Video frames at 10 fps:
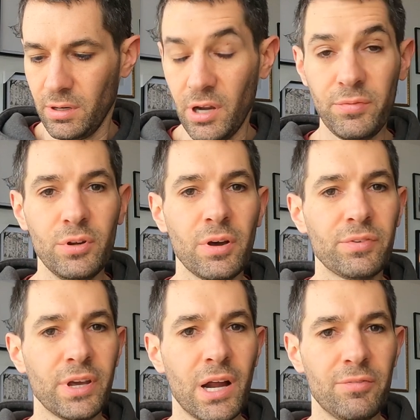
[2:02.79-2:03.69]
If you do have
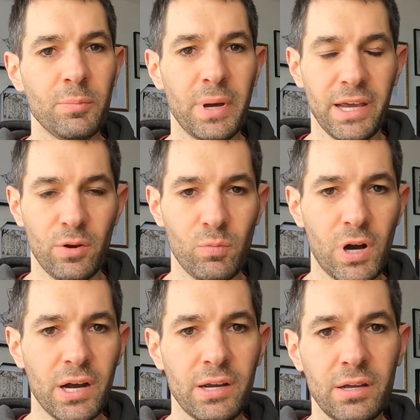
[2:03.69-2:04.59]
to get off your bike and
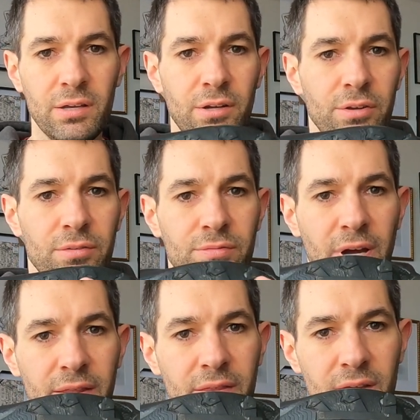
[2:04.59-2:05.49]
walk, you've
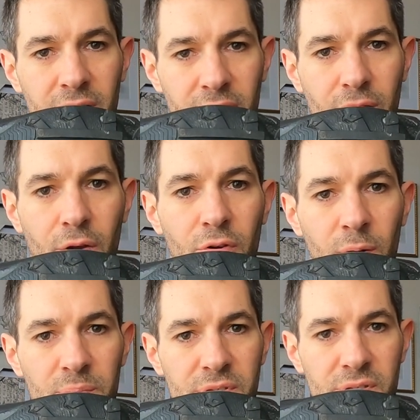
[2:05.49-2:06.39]
got the
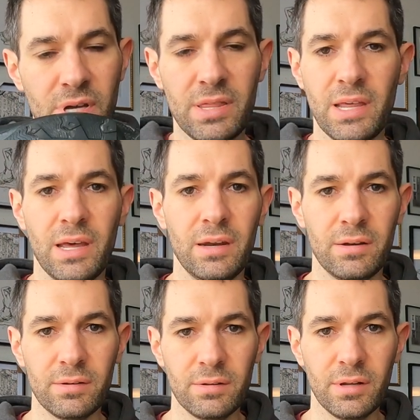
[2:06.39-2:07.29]
grips, and then
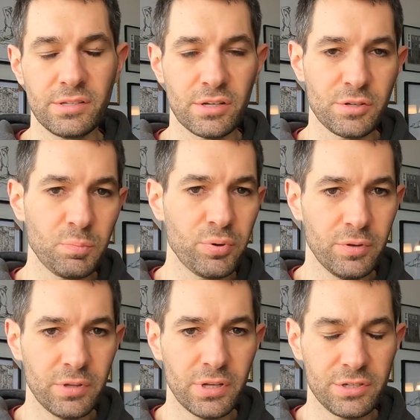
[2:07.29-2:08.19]
it's also
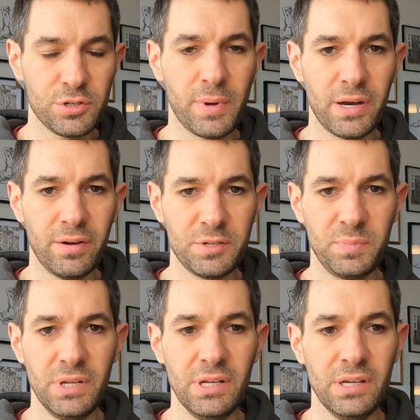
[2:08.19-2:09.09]
the Shimano
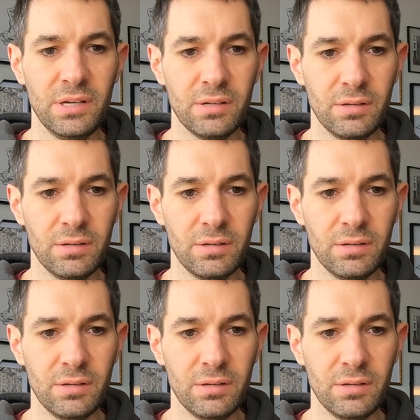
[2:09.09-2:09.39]
SPD.